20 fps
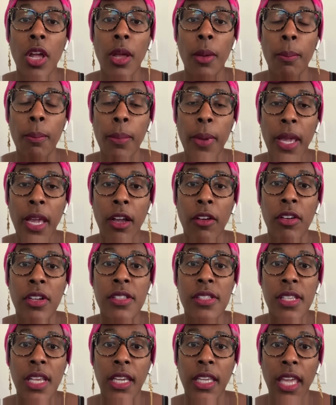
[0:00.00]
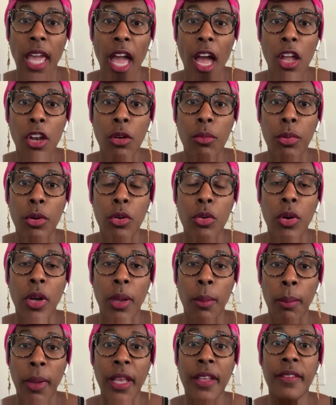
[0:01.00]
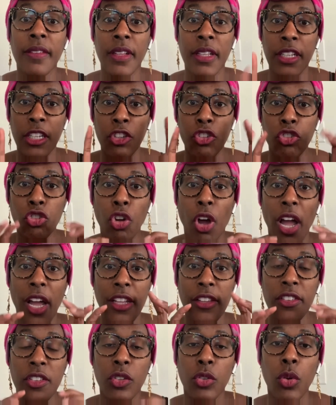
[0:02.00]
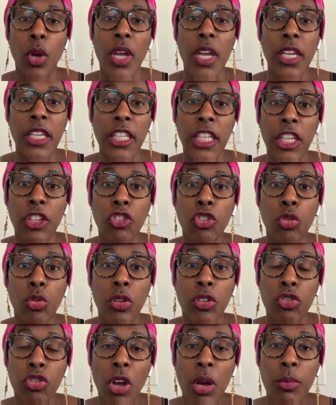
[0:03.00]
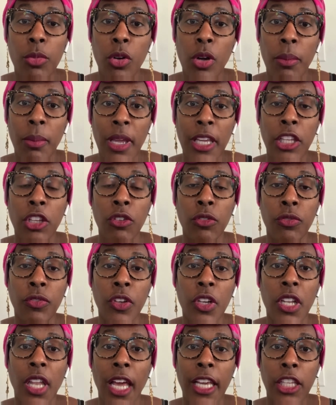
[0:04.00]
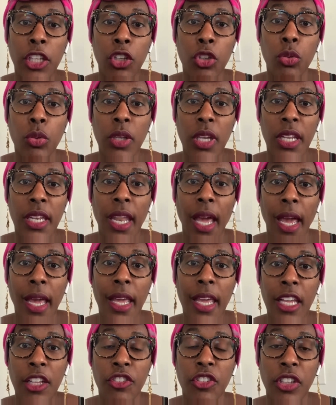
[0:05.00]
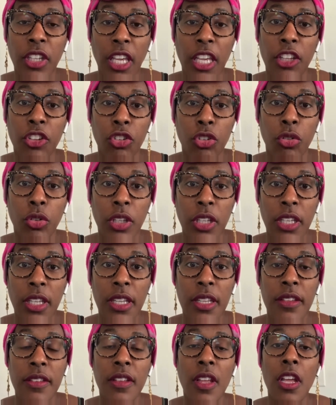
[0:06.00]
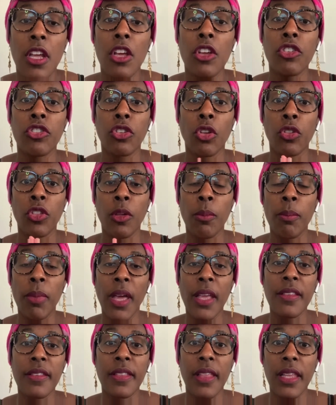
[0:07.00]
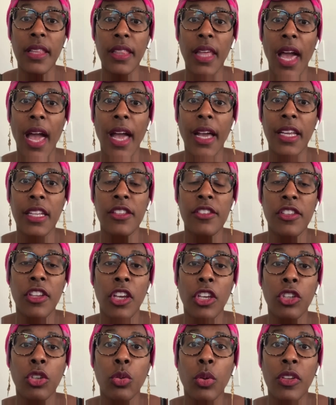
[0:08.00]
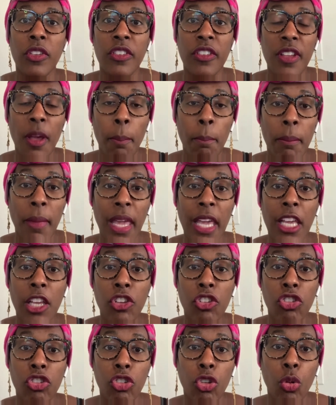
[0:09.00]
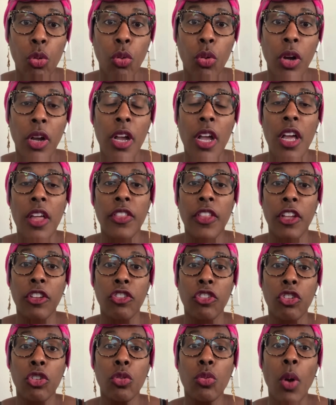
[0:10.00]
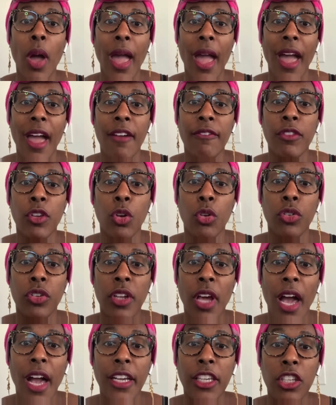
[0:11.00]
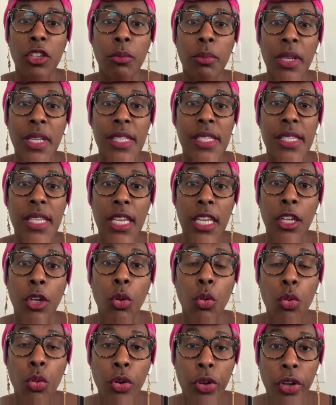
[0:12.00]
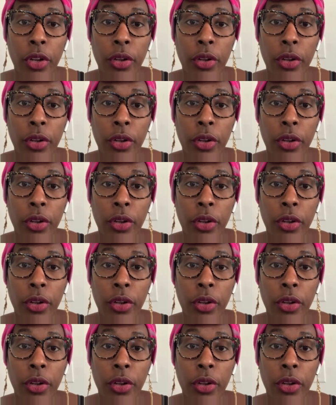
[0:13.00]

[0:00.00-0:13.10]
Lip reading: parents accountable and basically trying to get you in trouble and make you feel like you cannot educate your kids. So the best thing that I can tell you is to make sure that you have your documents in order.